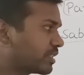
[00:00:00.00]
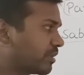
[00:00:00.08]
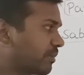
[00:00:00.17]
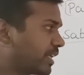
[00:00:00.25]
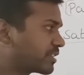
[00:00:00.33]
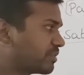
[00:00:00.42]
the
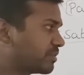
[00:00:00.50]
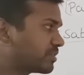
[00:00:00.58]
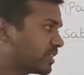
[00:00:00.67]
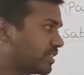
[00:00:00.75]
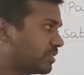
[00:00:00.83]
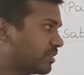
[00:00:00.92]
maximum
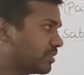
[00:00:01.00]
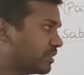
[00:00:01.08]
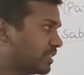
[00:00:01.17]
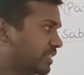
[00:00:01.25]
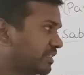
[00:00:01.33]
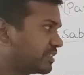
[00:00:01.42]
strength
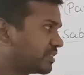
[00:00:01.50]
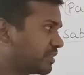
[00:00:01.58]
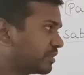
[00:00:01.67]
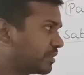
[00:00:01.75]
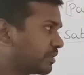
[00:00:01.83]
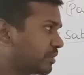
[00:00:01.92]
is
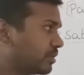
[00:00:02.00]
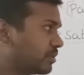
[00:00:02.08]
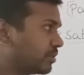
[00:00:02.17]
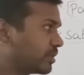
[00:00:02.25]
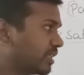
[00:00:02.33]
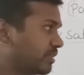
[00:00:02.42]

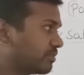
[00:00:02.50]
totally